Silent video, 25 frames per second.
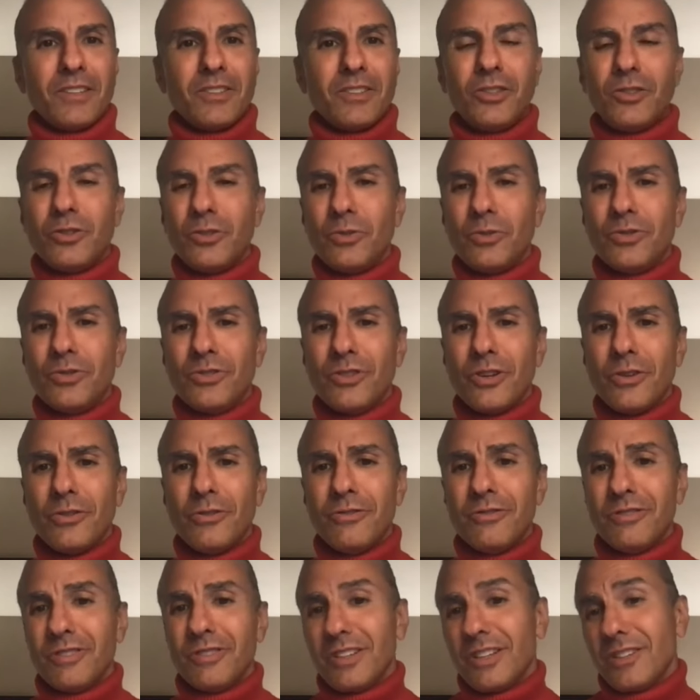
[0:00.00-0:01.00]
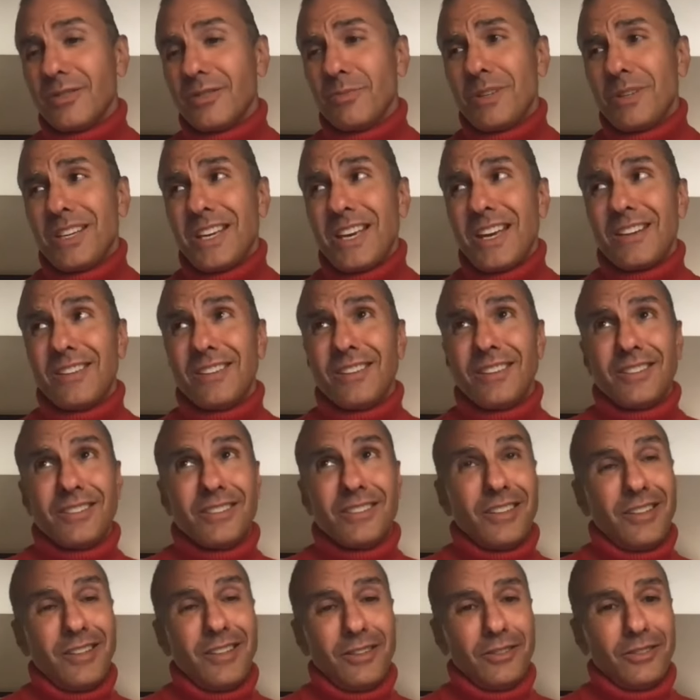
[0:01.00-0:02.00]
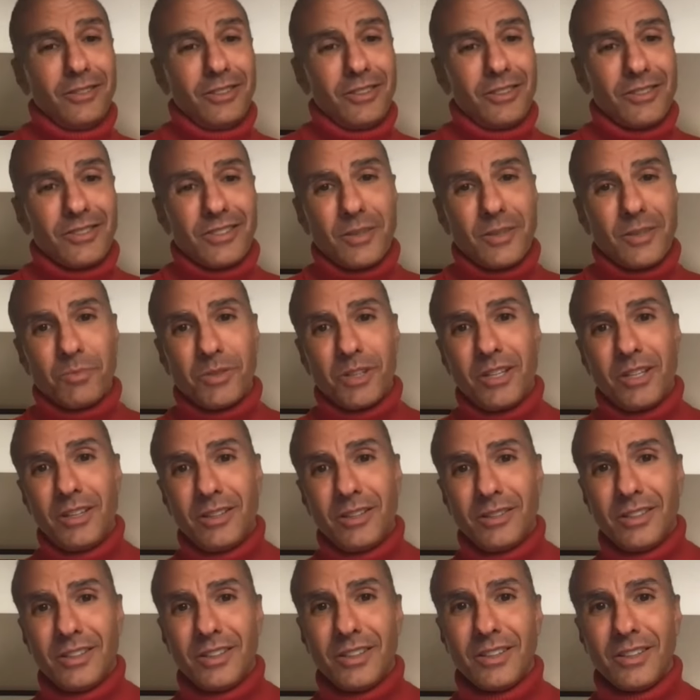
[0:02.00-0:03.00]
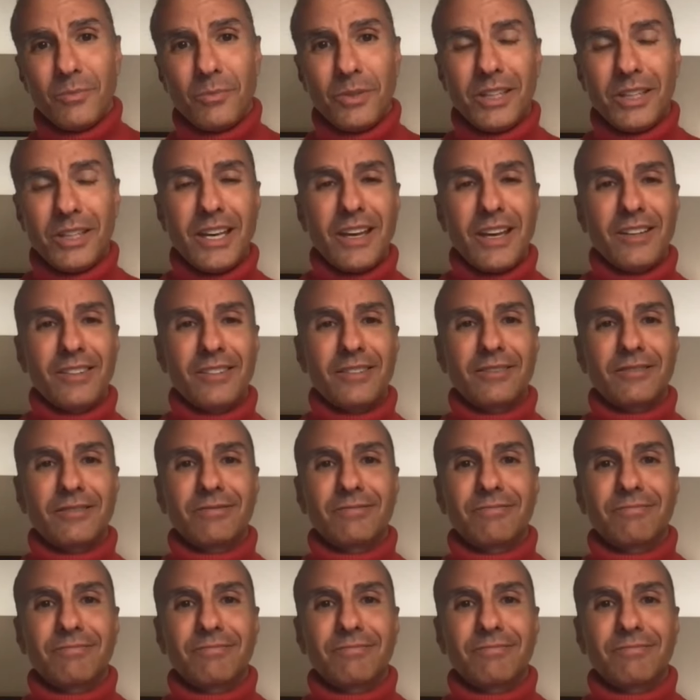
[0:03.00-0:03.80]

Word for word: to do so because we can't get to healed and skip the healing, and we can't